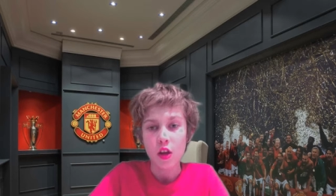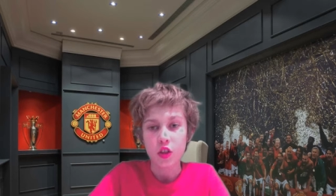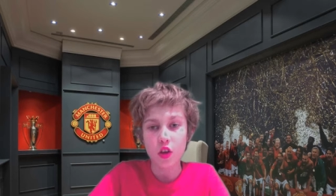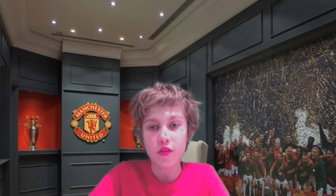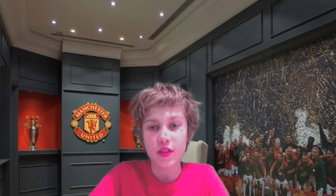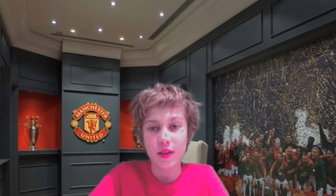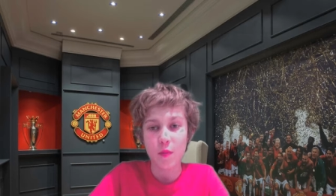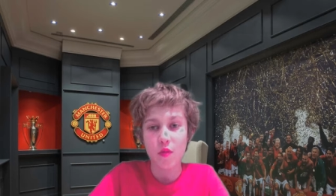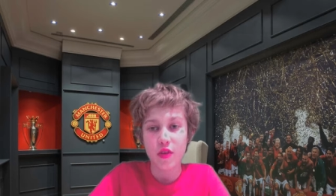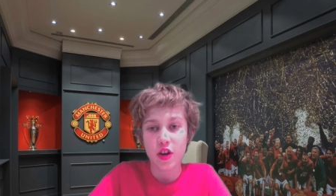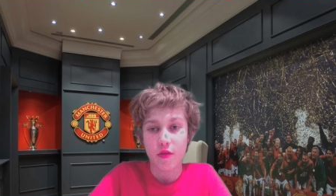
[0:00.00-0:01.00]
Jose
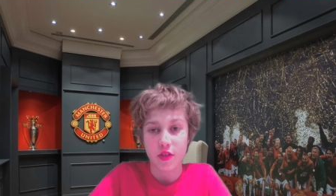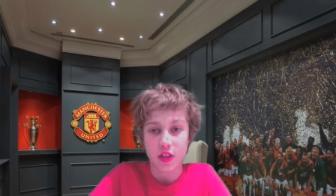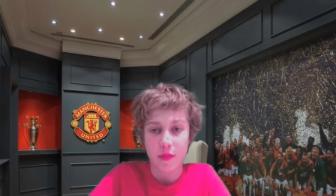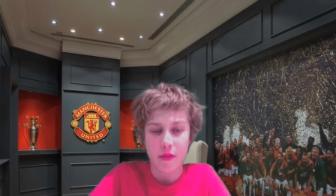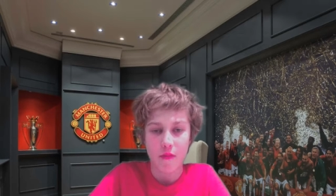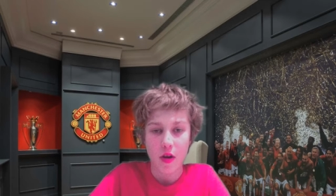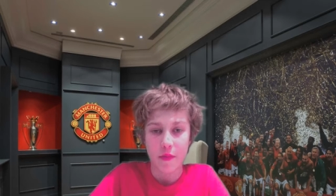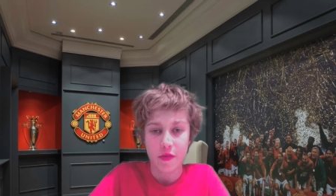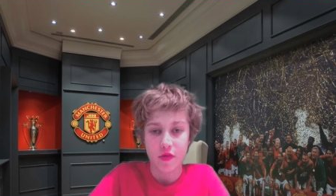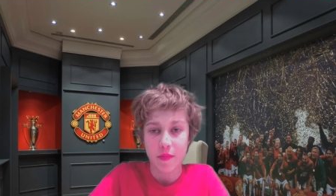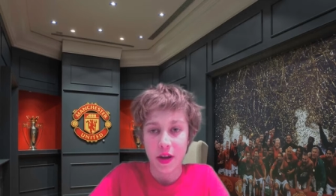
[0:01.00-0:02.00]
Mourinho is to be Real
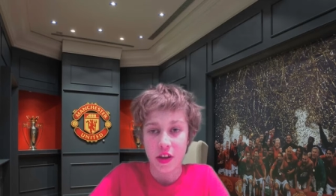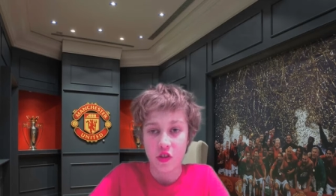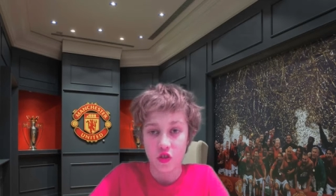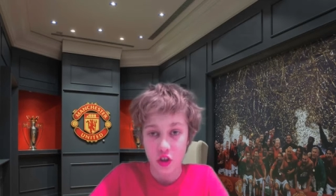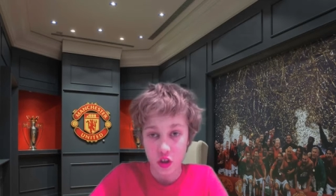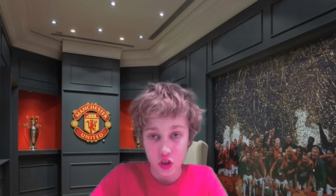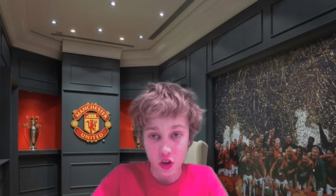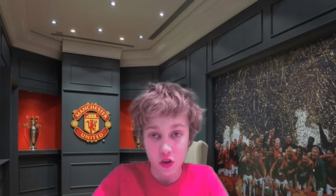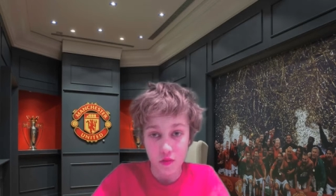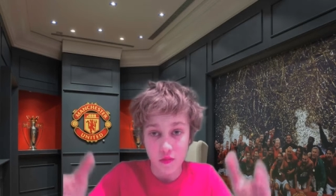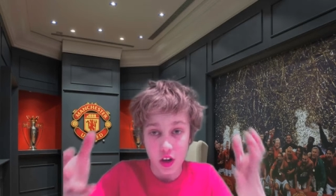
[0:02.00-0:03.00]
Madrid manager,
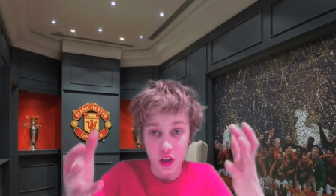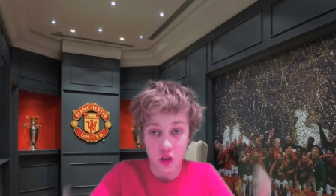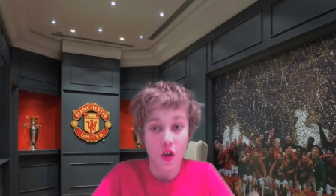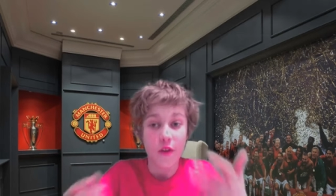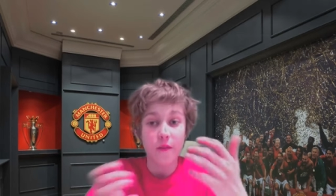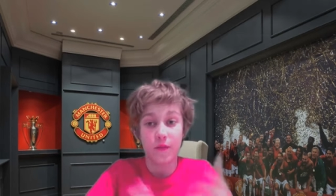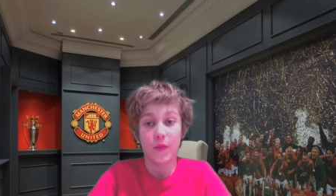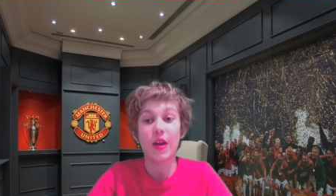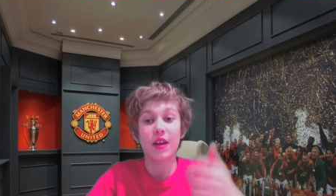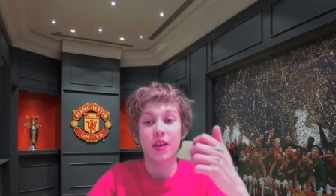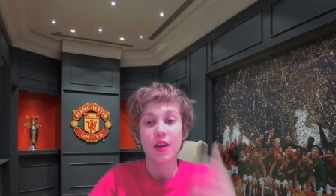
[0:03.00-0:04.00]
so I don't
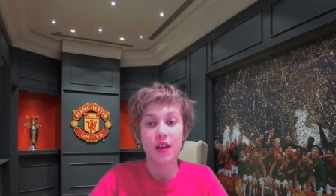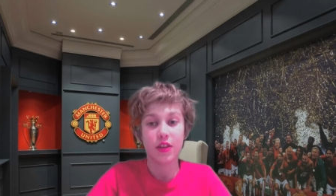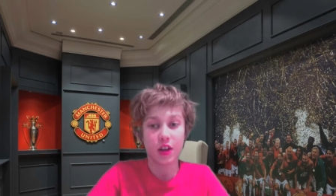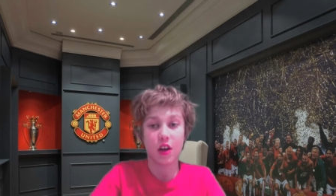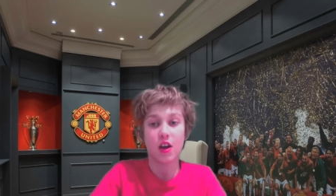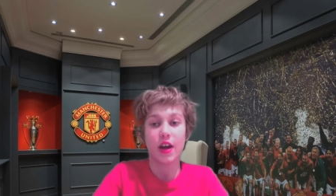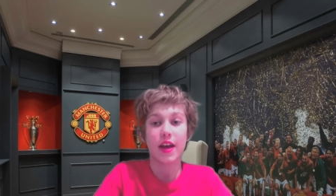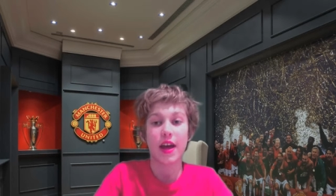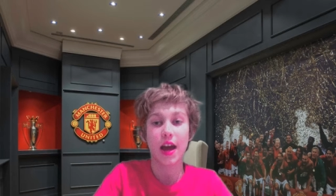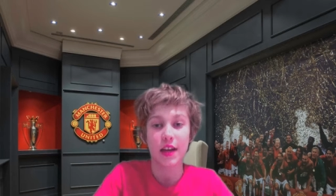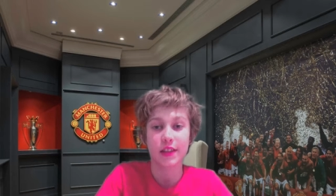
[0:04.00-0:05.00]
think the guy
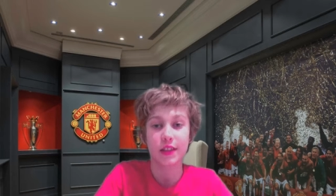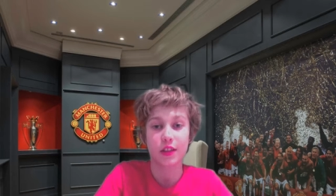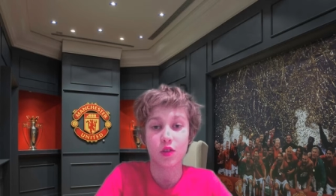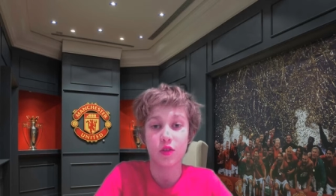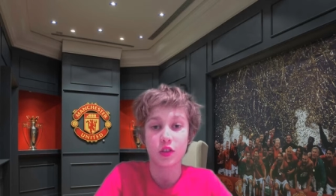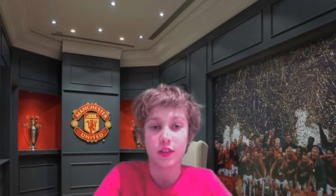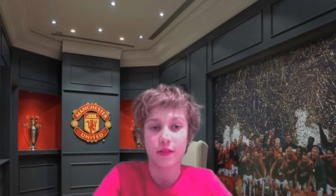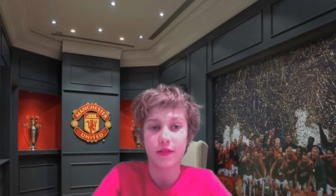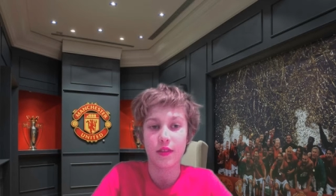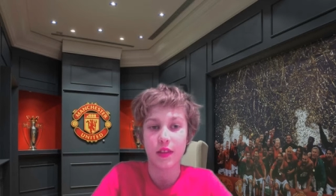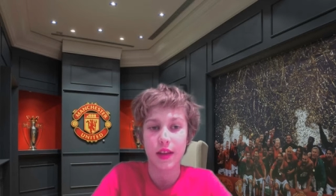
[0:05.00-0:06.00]
has got
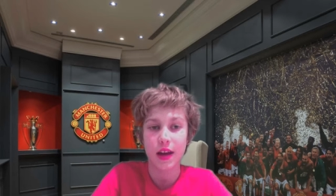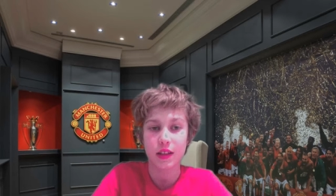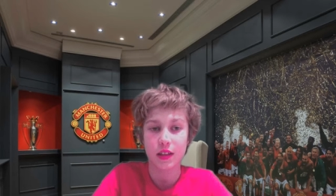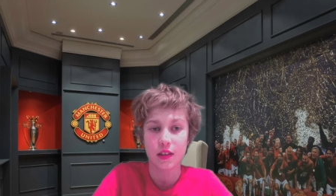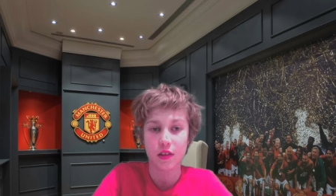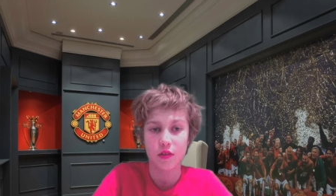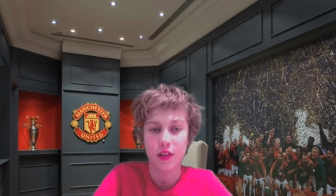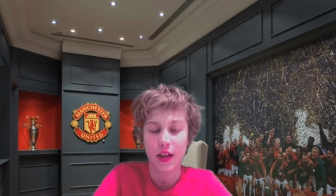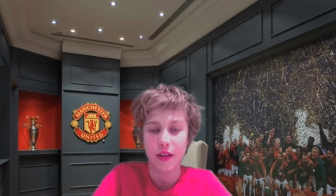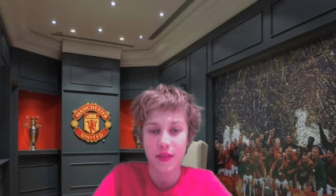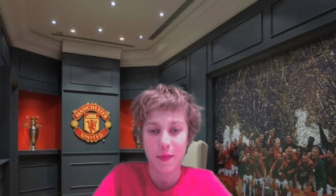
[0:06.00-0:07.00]
that long
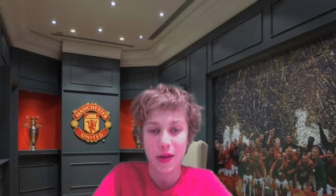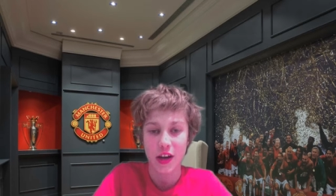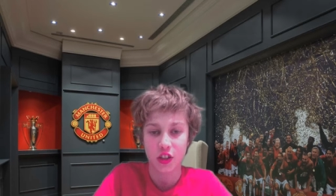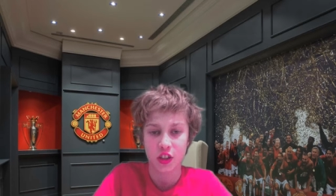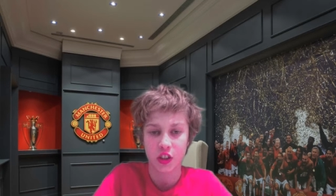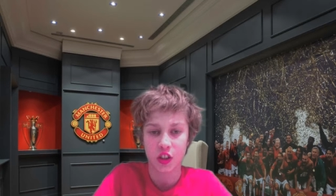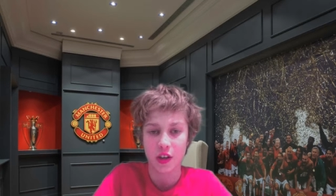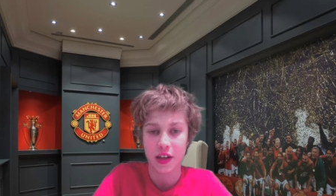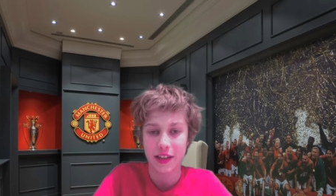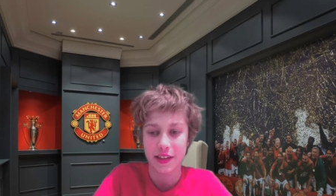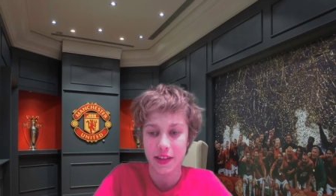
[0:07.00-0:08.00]
left at Manchester
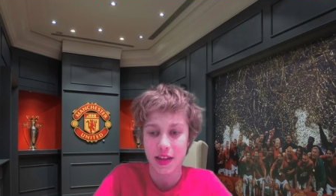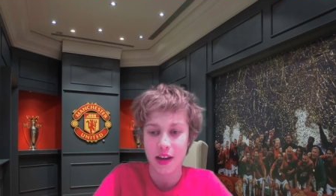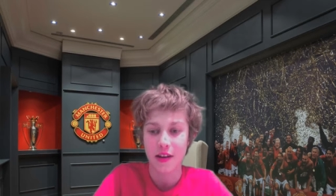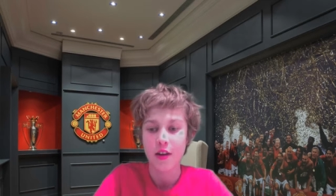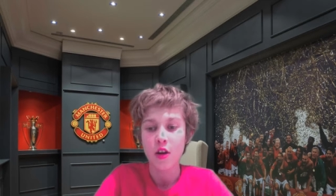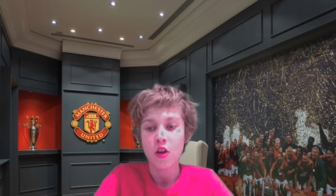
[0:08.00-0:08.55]
United then,